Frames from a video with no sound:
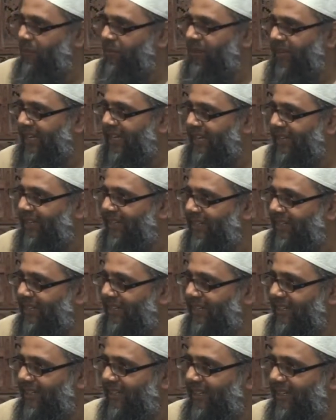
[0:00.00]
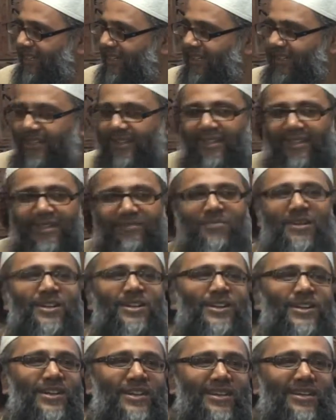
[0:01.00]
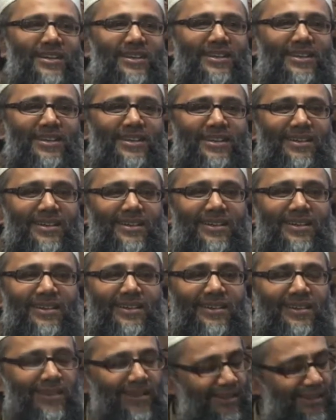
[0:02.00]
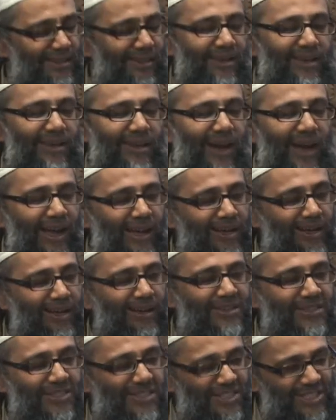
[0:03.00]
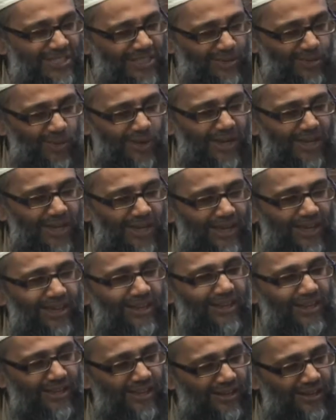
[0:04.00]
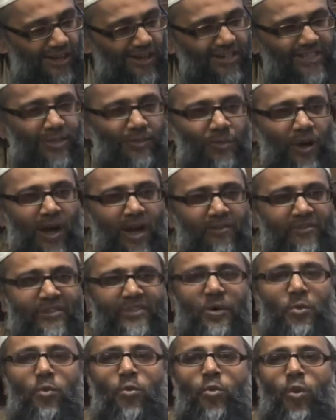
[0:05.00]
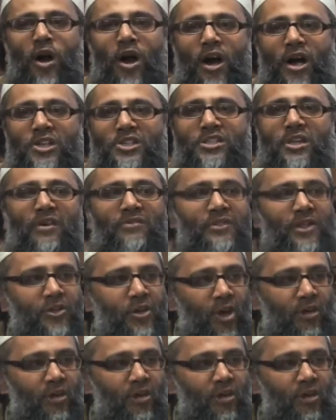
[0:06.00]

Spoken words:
upbringing. But look, I learned to swear, curse, and whatever, the worst of the